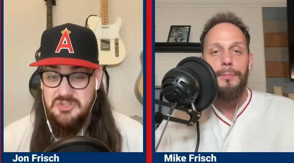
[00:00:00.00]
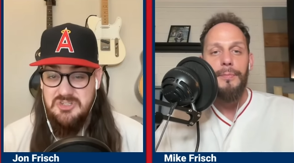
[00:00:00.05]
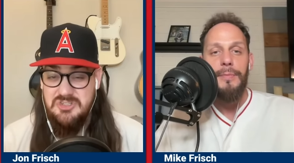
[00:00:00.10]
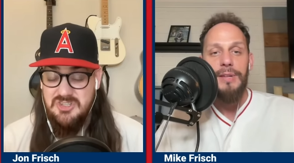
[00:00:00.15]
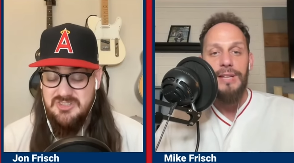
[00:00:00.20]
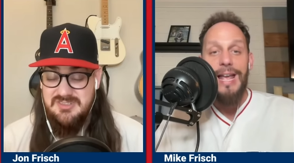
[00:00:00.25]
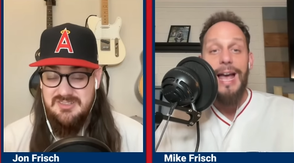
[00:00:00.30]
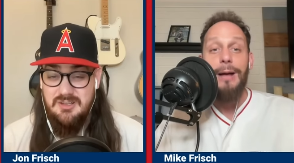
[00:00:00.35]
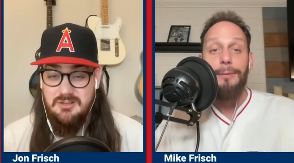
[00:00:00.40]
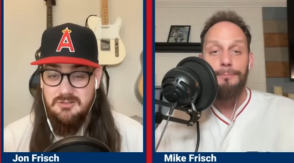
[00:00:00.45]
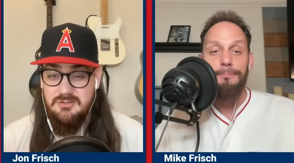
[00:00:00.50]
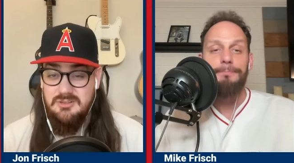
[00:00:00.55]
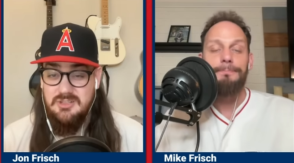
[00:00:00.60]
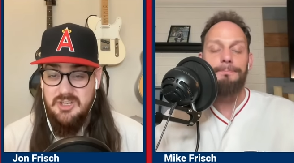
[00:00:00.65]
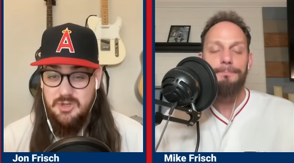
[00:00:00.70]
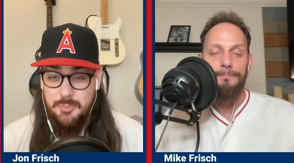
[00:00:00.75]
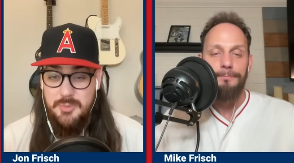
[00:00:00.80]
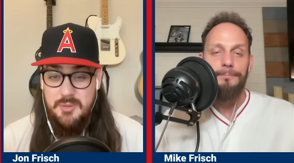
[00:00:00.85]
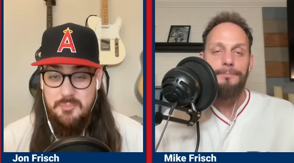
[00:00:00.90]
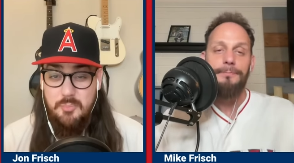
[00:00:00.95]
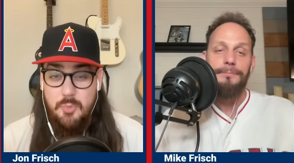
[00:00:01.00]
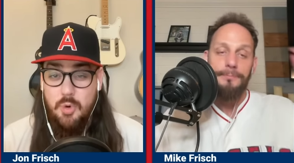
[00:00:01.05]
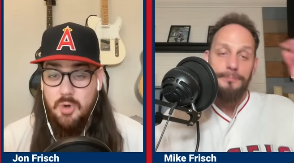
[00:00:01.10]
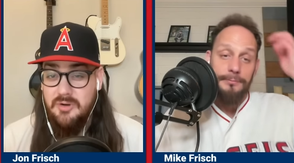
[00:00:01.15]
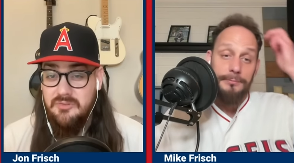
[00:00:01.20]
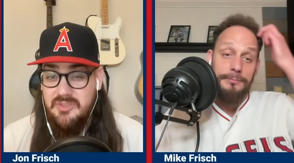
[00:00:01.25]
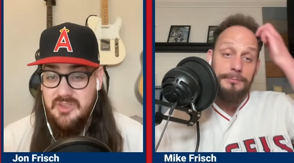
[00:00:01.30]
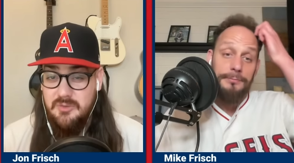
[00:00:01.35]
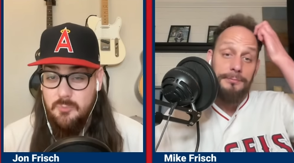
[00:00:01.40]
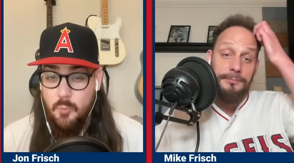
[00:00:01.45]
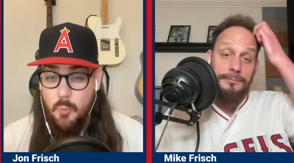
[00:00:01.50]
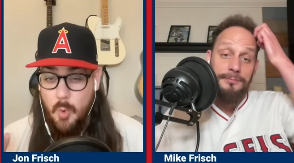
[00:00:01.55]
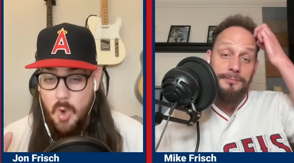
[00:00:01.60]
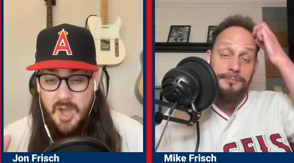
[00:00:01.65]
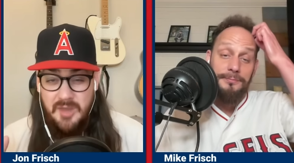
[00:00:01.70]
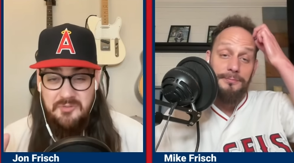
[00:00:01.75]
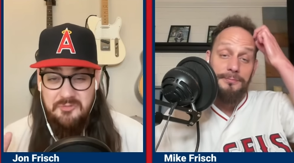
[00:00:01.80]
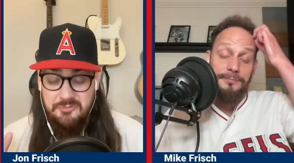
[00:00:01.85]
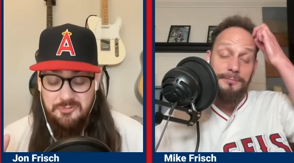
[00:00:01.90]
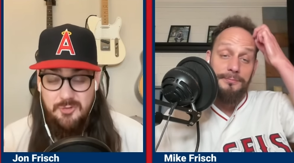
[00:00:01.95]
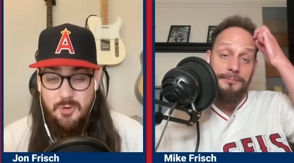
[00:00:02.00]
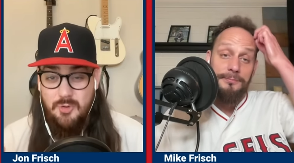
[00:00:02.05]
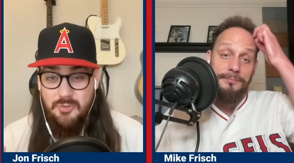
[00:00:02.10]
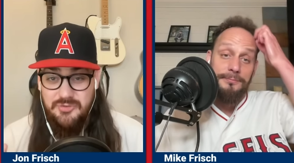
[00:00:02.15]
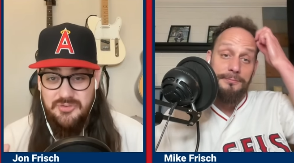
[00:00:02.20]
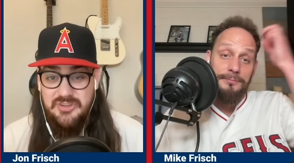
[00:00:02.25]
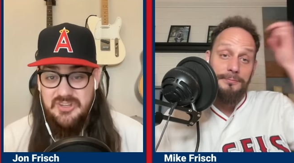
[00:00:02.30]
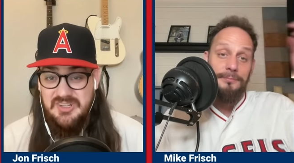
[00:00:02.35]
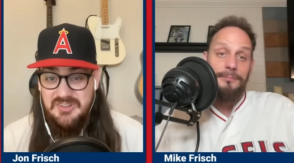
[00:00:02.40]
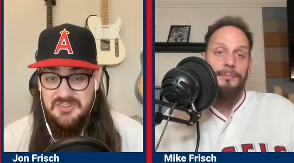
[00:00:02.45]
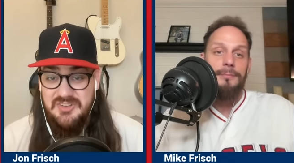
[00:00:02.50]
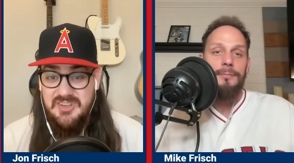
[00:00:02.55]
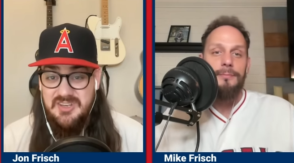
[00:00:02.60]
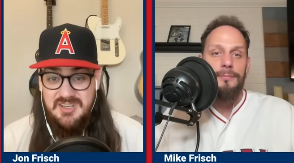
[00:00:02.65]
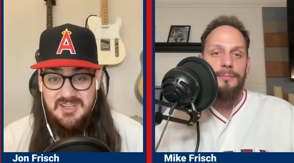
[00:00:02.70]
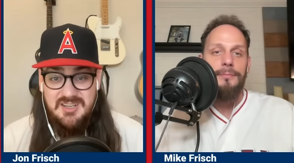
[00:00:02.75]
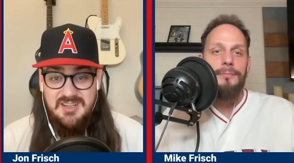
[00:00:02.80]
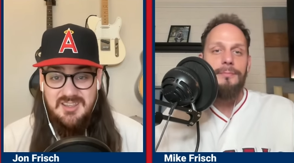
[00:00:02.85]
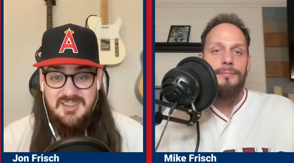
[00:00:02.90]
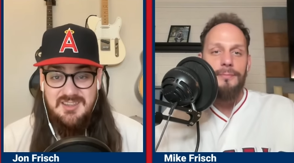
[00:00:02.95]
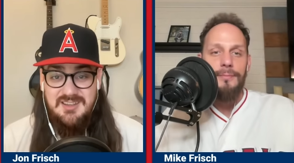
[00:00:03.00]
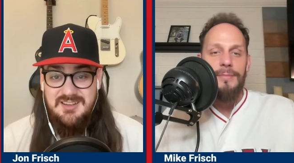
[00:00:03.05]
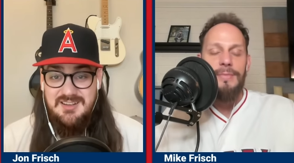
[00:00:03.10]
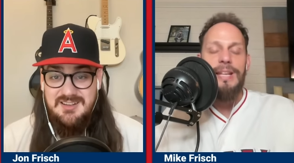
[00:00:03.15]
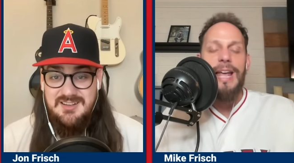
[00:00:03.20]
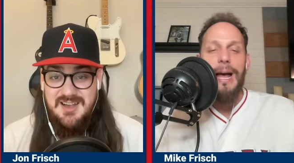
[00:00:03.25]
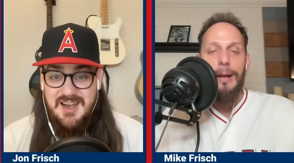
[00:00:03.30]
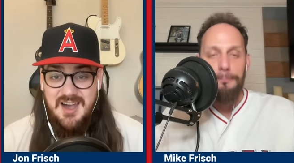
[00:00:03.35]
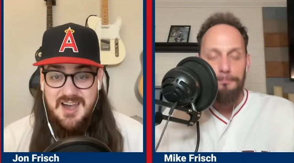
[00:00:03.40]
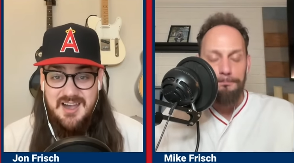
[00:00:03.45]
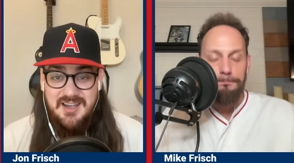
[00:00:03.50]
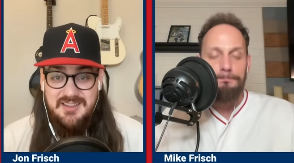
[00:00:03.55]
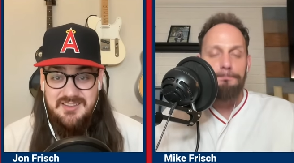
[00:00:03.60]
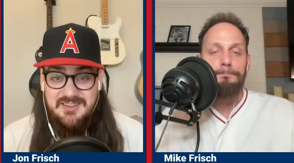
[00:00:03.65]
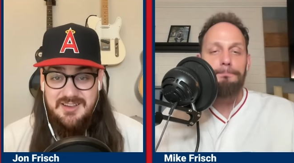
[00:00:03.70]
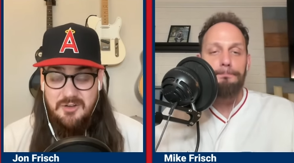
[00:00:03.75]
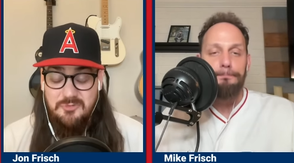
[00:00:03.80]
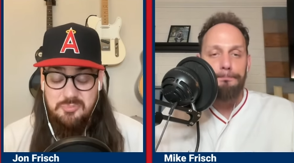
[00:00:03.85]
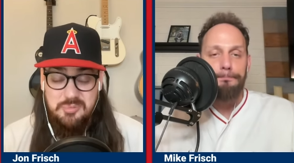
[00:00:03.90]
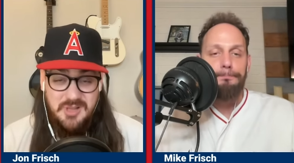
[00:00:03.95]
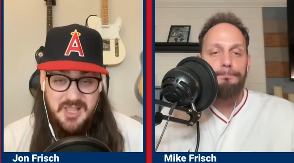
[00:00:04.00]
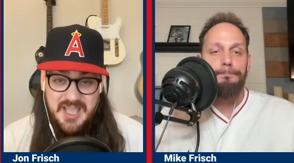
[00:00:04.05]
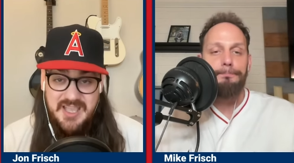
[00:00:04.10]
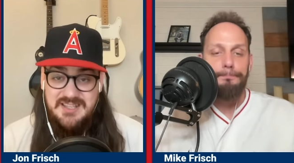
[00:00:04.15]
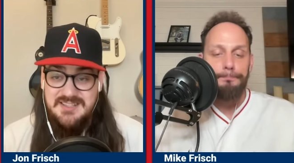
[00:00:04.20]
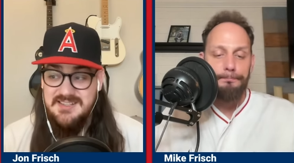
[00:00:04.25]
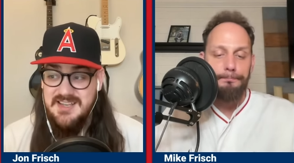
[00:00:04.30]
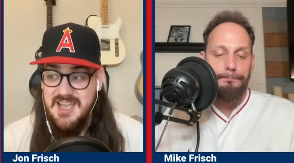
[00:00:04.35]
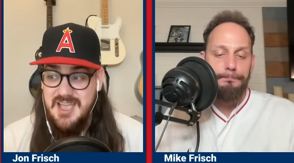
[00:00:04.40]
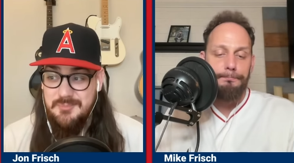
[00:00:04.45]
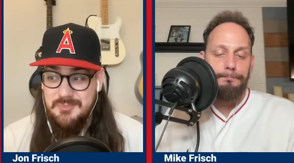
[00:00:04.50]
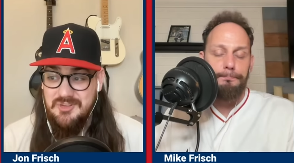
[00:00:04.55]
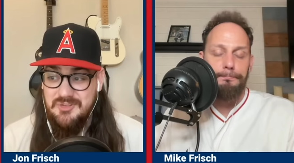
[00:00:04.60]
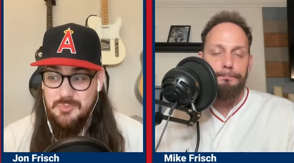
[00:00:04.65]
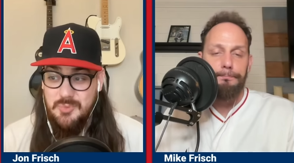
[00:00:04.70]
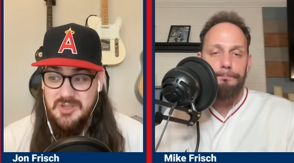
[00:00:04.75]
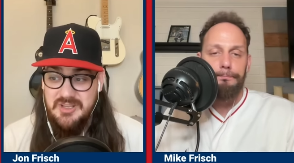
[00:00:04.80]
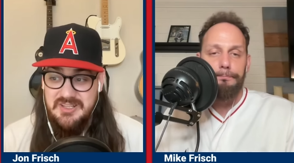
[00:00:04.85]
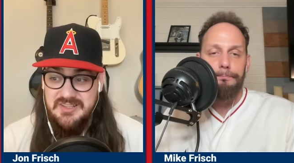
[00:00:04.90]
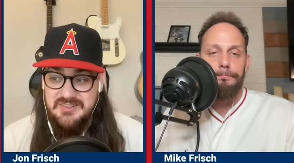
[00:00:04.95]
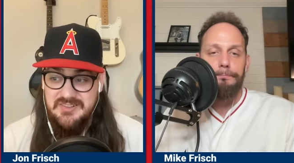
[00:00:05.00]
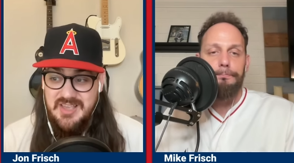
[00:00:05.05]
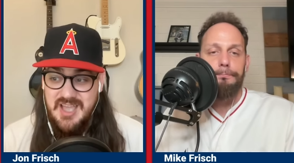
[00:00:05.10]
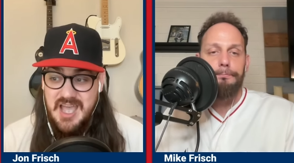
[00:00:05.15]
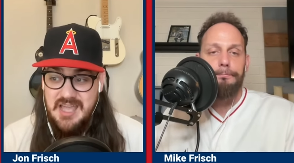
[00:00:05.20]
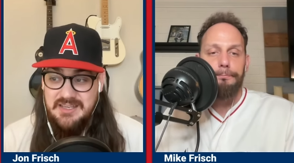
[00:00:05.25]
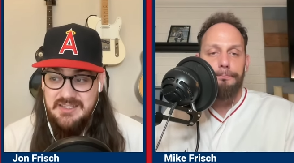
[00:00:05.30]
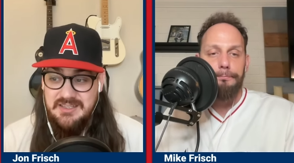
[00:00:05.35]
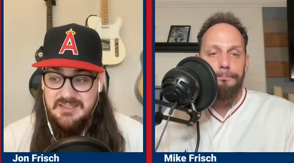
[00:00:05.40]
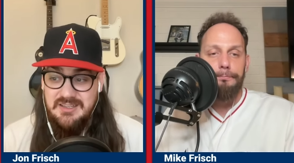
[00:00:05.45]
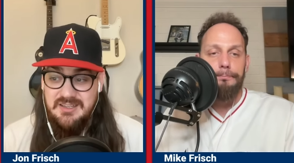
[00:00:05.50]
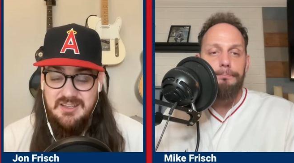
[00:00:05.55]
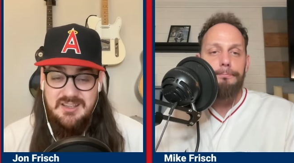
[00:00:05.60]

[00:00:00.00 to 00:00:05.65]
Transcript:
Speaker 1: just yeah. a little bit more than one full season yeah. uh, of playing time is what he's gotten